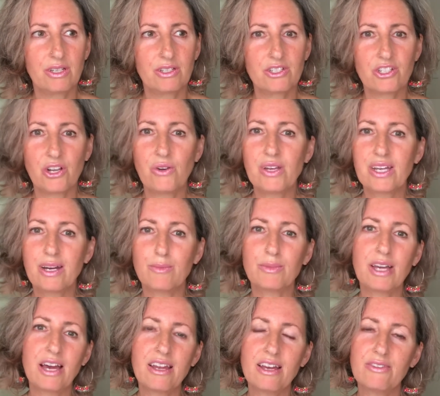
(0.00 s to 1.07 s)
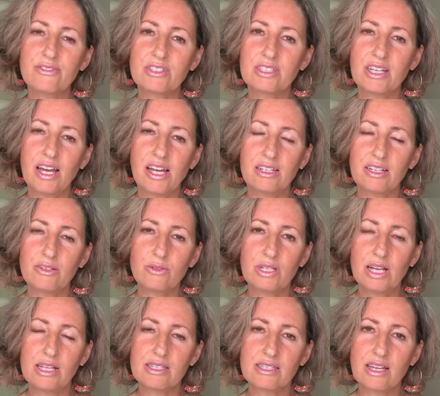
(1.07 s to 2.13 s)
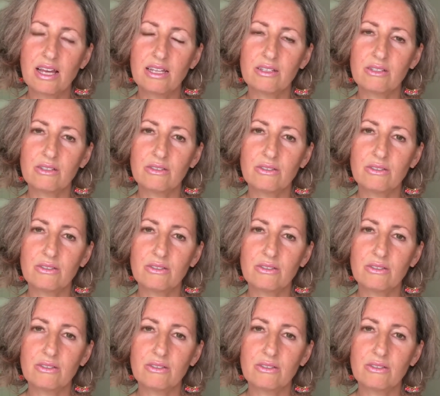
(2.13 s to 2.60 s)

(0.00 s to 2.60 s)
showing up night after night, and I realized that